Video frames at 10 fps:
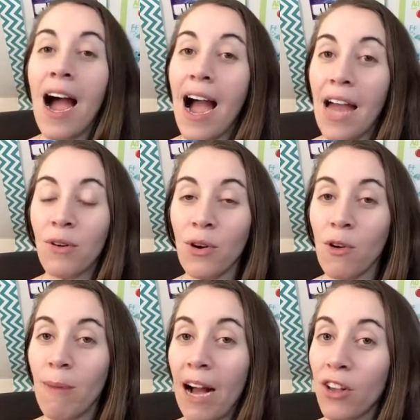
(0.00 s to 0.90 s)
I don't
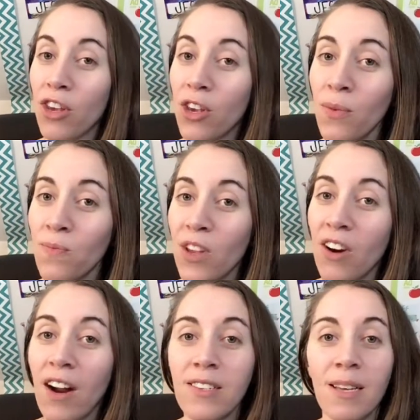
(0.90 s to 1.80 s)
know about you.
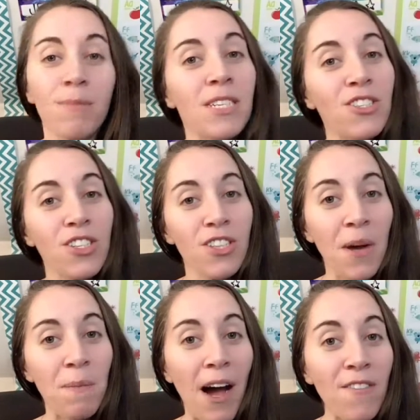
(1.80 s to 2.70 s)
There are some teachers
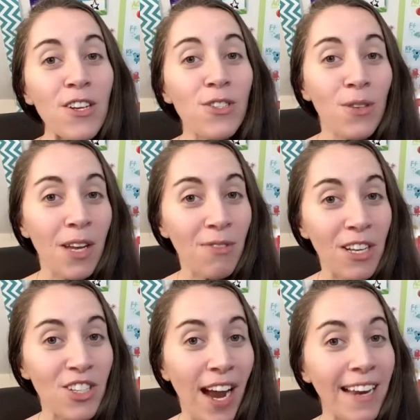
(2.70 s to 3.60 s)
on PalFish who can
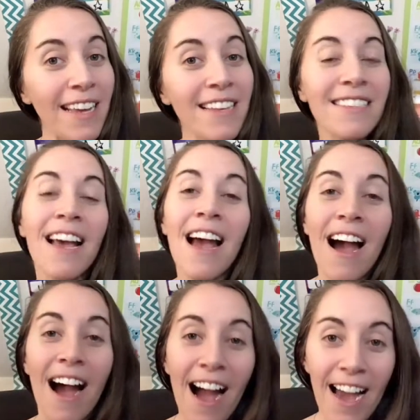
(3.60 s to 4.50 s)
read Chinese.
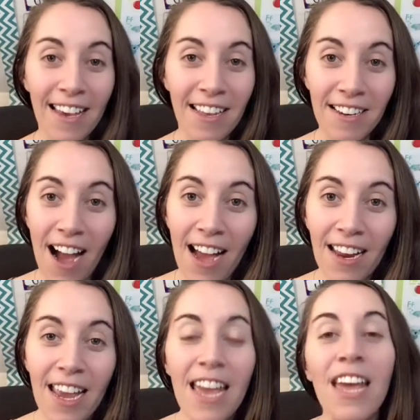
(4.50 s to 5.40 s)
I cannot.
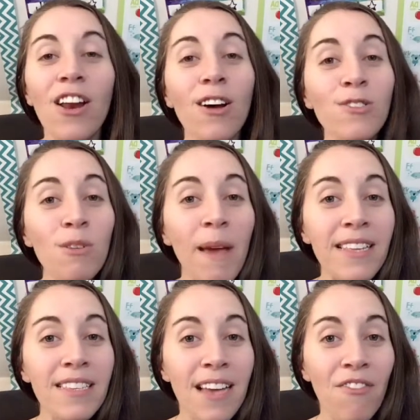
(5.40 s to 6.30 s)
It also
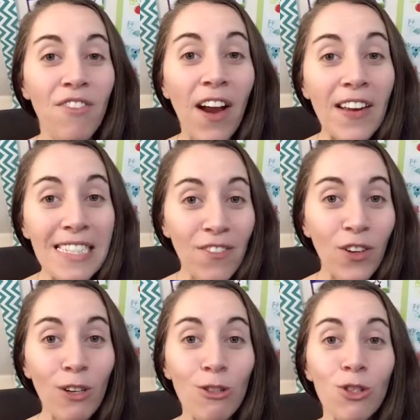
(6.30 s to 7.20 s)
makes it very
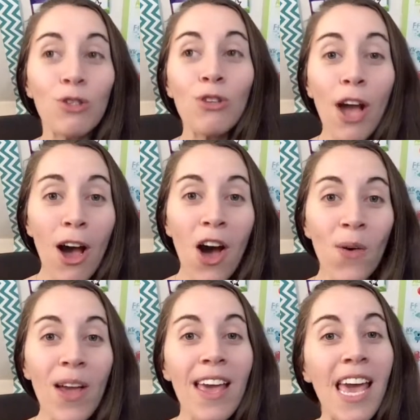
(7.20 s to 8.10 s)
difficult to
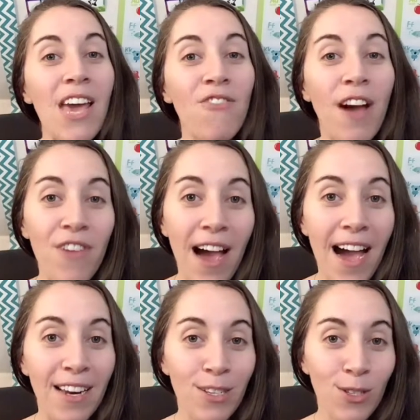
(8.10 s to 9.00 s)
know if I've
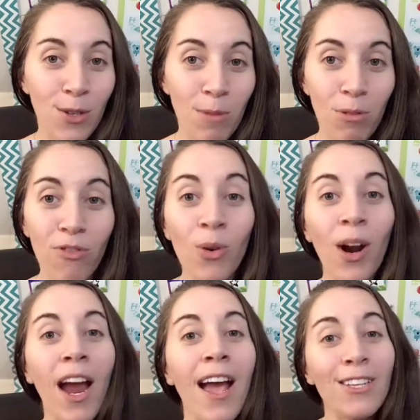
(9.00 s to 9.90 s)
had a student
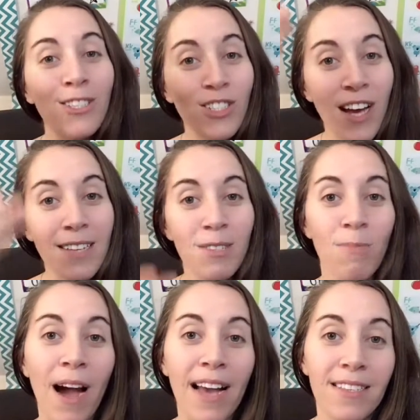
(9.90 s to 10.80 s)
before just
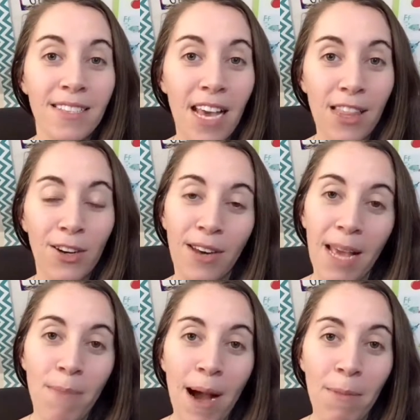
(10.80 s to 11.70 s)
by seeing their
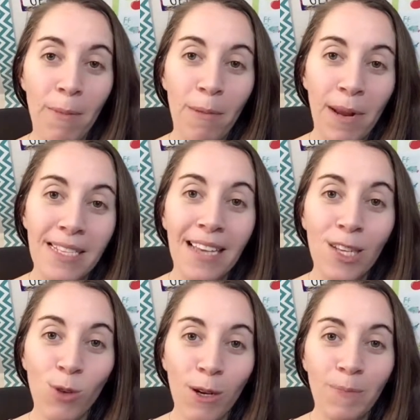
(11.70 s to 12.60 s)
name pop up on my
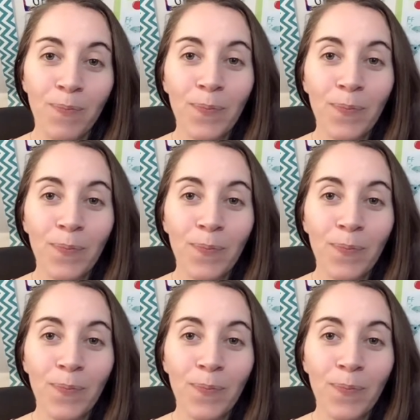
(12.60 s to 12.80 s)
schedule.